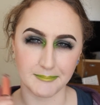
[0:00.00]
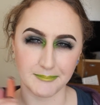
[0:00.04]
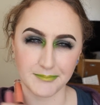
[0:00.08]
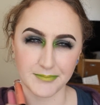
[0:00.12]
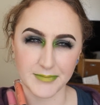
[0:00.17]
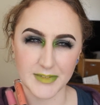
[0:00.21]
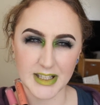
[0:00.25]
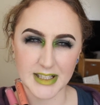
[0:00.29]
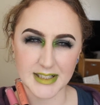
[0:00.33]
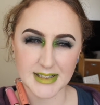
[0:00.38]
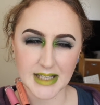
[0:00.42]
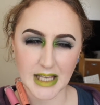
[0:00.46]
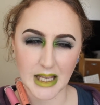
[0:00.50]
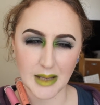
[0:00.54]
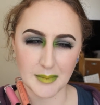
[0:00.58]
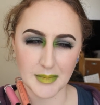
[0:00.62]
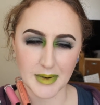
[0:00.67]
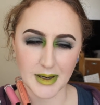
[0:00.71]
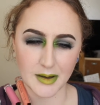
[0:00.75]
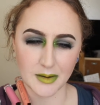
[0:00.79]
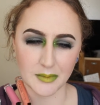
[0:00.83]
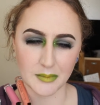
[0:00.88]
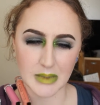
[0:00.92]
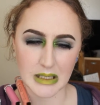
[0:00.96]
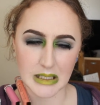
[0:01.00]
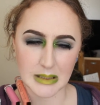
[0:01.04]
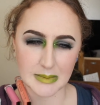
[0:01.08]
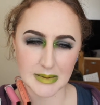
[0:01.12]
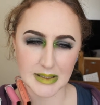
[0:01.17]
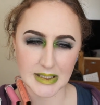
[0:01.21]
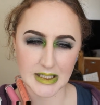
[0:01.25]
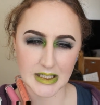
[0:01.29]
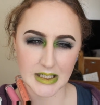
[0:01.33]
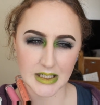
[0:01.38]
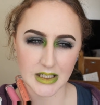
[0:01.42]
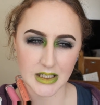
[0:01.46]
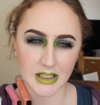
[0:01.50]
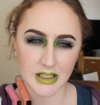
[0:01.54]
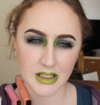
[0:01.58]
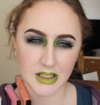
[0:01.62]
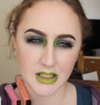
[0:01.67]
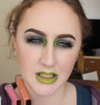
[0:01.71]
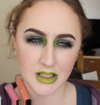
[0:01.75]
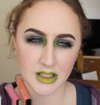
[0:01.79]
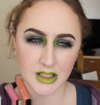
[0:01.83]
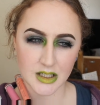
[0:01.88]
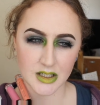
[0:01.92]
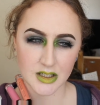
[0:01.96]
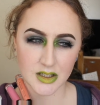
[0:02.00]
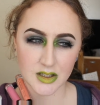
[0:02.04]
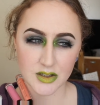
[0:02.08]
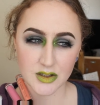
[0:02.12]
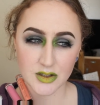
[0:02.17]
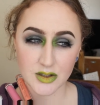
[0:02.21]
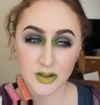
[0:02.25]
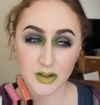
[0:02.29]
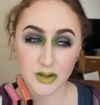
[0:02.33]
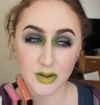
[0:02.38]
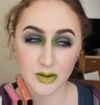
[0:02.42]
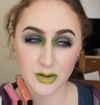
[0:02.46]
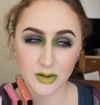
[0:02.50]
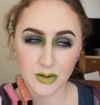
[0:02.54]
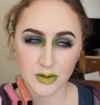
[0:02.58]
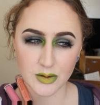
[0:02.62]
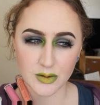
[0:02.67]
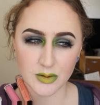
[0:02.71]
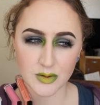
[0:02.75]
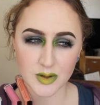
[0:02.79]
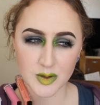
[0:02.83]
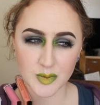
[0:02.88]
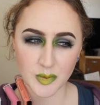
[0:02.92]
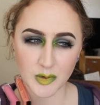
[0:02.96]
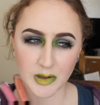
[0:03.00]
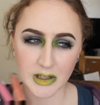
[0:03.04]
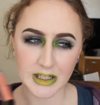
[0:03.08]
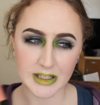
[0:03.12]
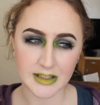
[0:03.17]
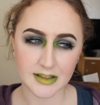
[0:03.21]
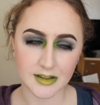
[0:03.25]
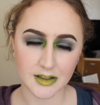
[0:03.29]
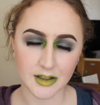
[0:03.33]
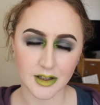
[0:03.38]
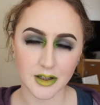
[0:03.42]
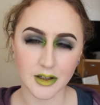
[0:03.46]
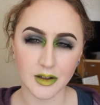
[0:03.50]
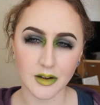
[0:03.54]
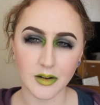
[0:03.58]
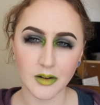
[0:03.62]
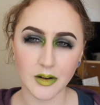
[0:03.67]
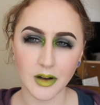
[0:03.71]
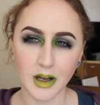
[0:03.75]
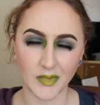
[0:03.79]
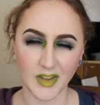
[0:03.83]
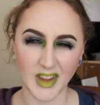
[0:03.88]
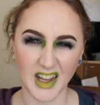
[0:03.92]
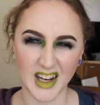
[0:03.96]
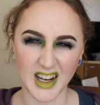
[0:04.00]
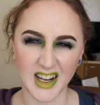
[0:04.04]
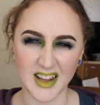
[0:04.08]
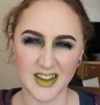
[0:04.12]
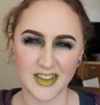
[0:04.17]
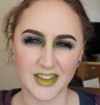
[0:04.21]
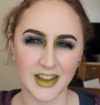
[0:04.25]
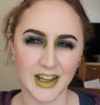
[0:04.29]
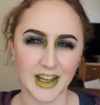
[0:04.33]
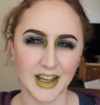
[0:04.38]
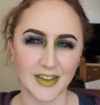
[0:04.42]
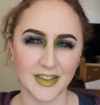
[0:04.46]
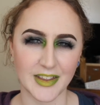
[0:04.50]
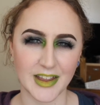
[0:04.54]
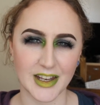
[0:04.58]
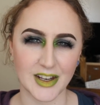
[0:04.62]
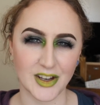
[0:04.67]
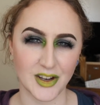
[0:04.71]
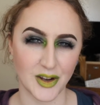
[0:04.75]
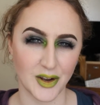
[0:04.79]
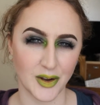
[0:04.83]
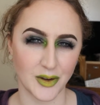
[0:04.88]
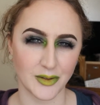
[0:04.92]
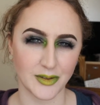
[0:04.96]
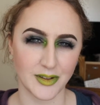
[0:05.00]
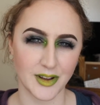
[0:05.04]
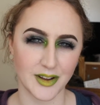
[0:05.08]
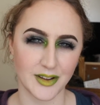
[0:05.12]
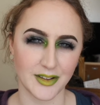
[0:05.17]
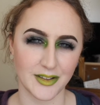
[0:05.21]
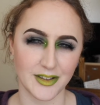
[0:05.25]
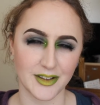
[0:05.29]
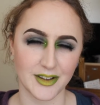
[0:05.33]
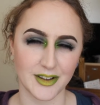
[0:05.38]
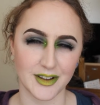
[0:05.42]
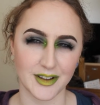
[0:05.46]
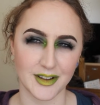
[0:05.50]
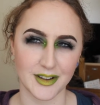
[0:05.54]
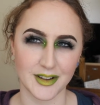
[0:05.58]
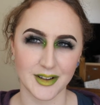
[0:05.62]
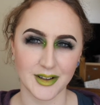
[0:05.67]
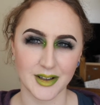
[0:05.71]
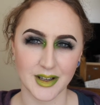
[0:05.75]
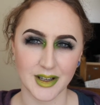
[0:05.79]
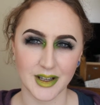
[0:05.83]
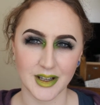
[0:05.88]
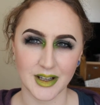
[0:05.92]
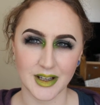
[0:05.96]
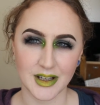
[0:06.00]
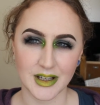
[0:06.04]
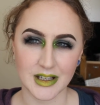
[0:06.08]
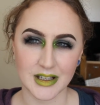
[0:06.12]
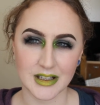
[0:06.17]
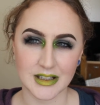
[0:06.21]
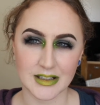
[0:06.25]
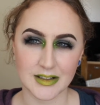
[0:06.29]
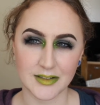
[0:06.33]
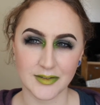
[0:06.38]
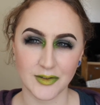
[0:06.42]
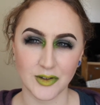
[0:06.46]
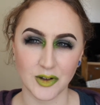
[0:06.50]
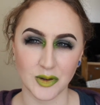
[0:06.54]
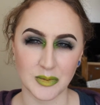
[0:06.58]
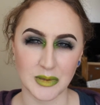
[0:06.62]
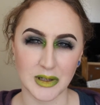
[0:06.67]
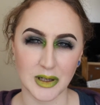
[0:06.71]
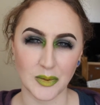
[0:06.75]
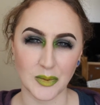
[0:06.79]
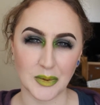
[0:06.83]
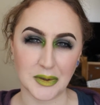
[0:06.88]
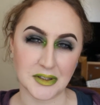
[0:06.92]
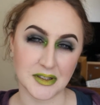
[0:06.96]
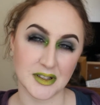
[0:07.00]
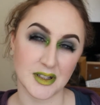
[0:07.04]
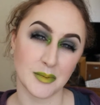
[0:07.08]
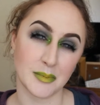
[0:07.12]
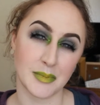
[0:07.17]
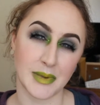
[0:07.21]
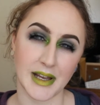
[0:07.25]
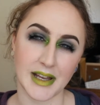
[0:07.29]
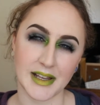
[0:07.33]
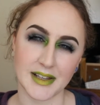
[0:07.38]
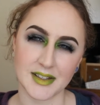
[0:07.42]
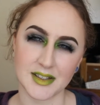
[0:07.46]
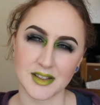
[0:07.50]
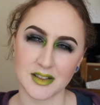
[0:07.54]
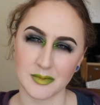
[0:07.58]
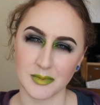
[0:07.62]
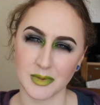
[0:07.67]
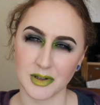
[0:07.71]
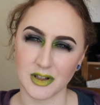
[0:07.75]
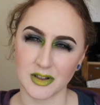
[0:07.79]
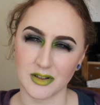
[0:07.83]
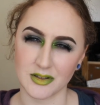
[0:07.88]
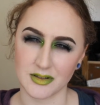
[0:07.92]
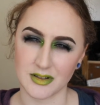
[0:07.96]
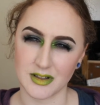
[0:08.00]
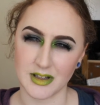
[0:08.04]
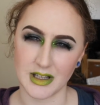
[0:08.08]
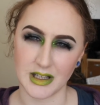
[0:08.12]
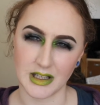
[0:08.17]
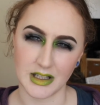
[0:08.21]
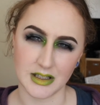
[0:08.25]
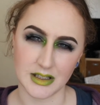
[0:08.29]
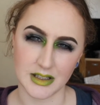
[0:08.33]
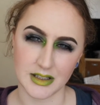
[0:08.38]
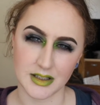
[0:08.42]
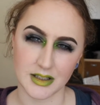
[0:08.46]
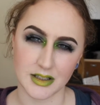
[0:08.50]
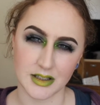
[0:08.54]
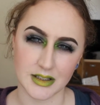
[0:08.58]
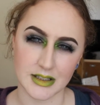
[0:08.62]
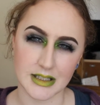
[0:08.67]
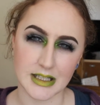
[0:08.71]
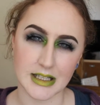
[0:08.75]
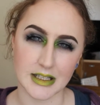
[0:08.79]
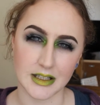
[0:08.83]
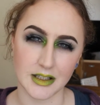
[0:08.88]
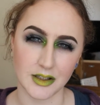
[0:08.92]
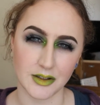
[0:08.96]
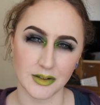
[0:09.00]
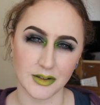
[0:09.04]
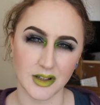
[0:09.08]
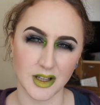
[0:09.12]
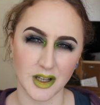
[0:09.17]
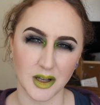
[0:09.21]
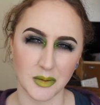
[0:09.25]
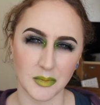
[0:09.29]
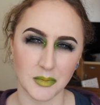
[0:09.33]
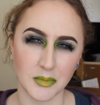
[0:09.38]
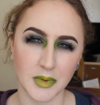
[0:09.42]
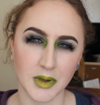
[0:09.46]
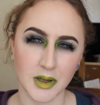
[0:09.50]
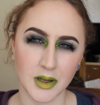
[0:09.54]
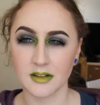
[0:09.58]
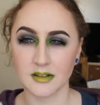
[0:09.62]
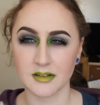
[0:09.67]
These came out maybe 2 springs ago, and I think they know that the formula wasn't the best because they discontinued them.